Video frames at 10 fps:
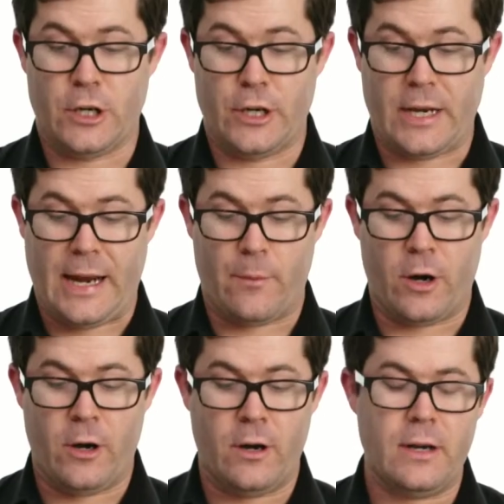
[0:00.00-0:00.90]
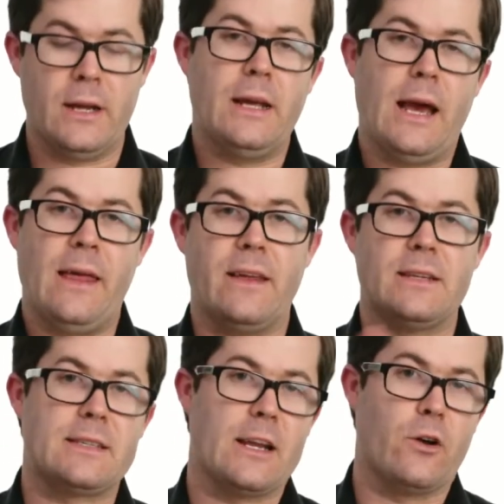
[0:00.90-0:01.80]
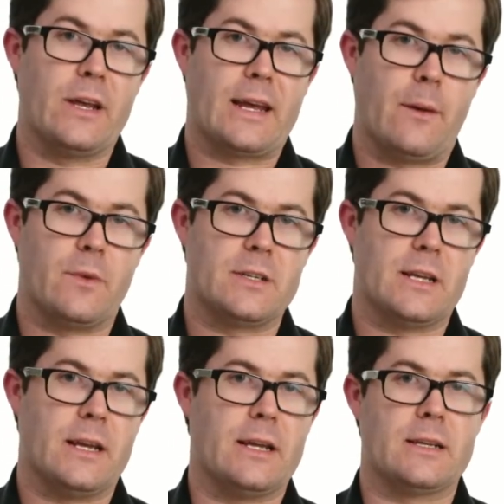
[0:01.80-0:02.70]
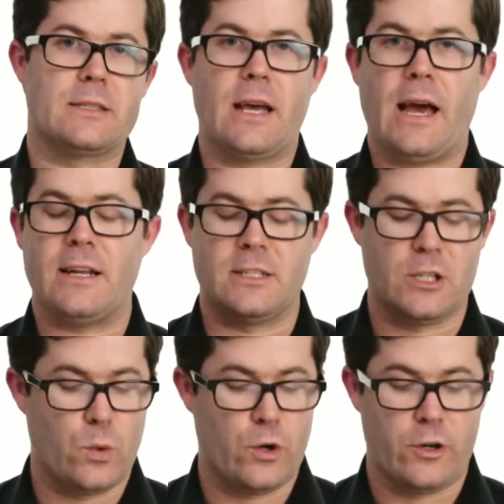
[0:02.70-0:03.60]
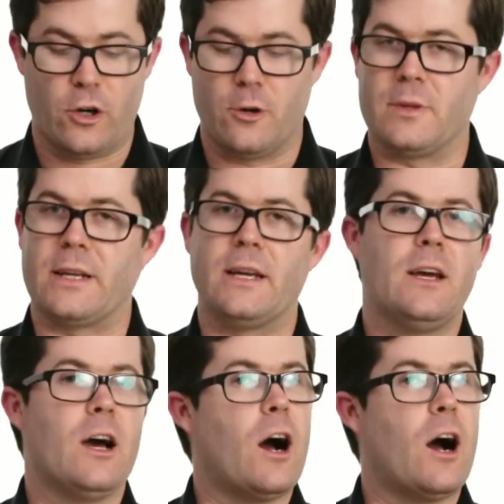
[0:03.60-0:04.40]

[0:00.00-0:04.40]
Turn your camera on and then set all your camera settings as you would normally.